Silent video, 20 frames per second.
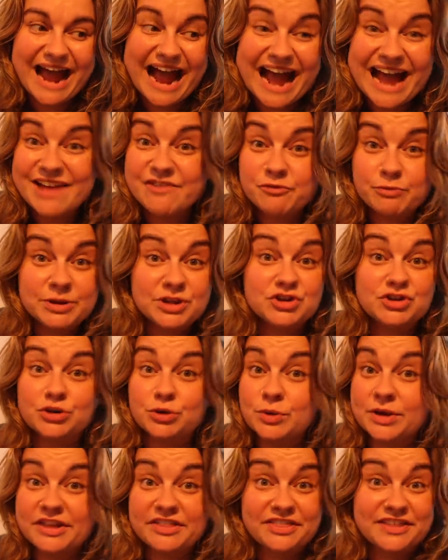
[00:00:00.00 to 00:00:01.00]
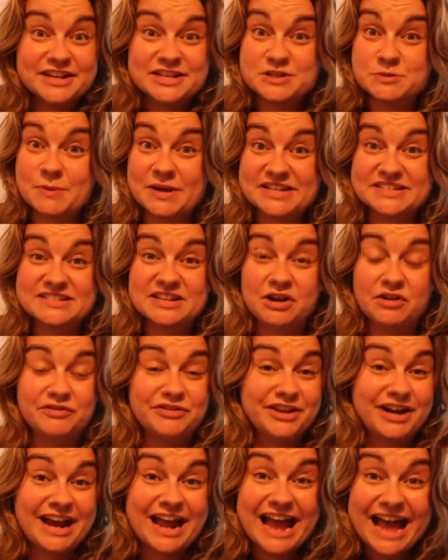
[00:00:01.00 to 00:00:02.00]
I've been doing things myself
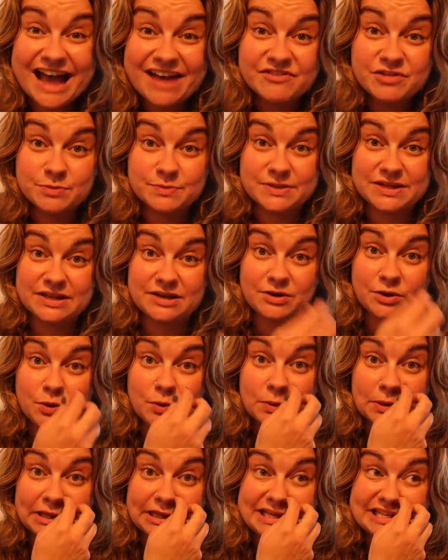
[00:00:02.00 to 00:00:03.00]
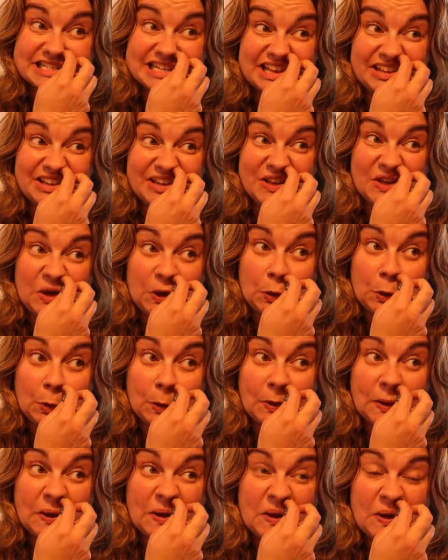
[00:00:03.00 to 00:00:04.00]
that I haven't been really telling
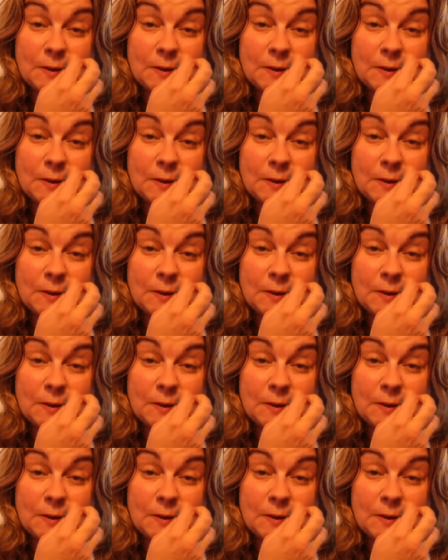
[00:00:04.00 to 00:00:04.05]
you